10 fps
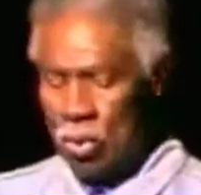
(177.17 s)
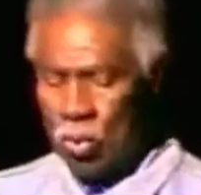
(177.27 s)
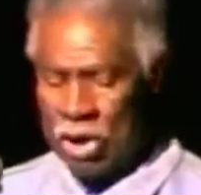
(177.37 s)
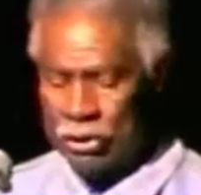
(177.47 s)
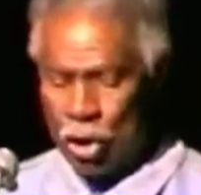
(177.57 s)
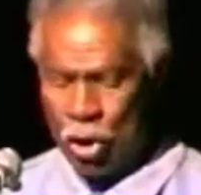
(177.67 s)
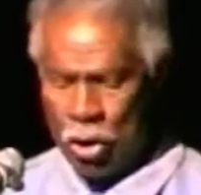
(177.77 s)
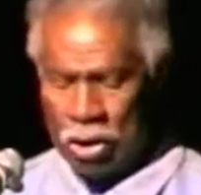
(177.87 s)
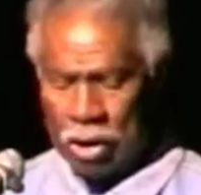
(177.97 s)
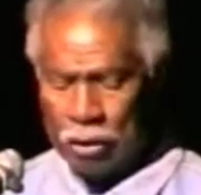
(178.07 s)
With
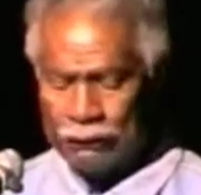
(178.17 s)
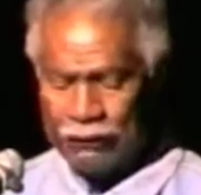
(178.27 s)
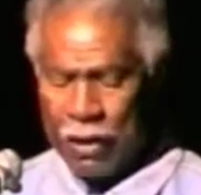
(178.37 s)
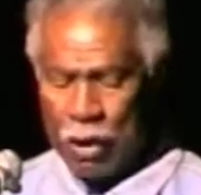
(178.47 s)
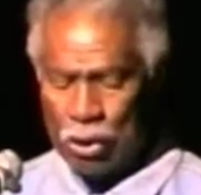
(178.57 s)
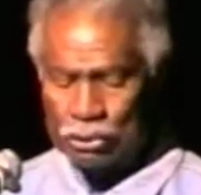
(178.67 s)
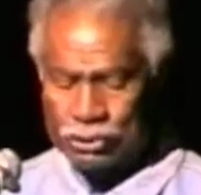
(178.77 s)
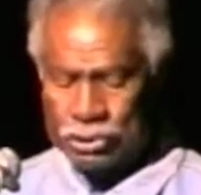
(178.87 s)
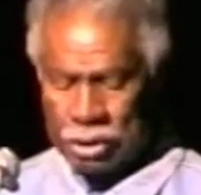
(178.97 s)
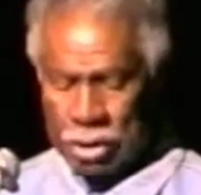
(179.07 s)
all her
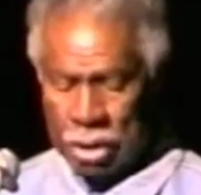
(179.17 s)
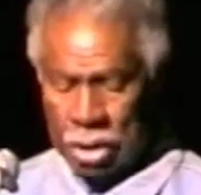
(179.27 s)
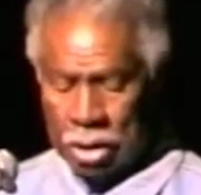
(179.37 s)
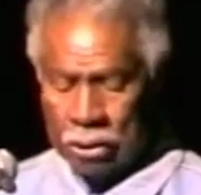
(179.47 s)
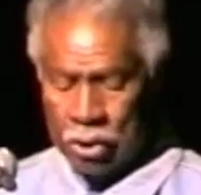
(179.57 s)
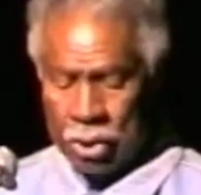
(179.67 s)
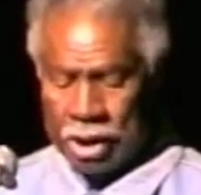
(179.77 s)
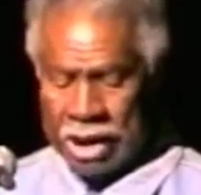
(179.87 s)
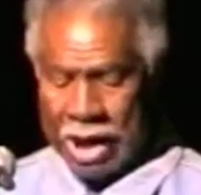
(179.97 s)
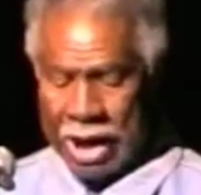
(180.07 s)
faults, you
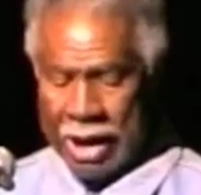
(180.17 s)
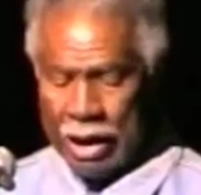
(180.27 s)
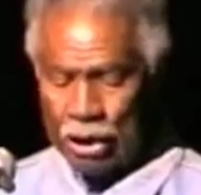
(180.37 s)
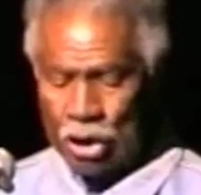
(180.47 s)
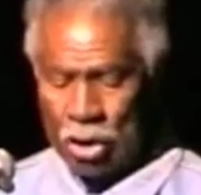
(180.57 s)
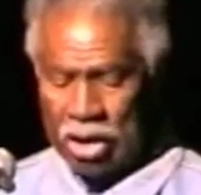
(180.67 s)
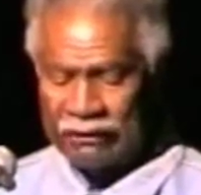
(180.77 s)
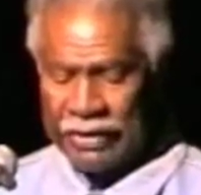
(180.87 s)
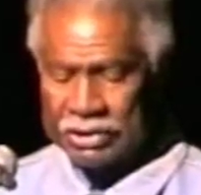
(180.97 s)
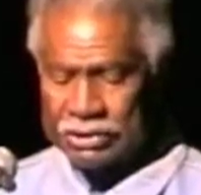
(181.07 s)
and I and all
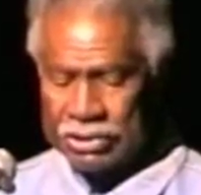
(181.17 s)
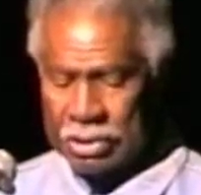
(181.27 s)
of us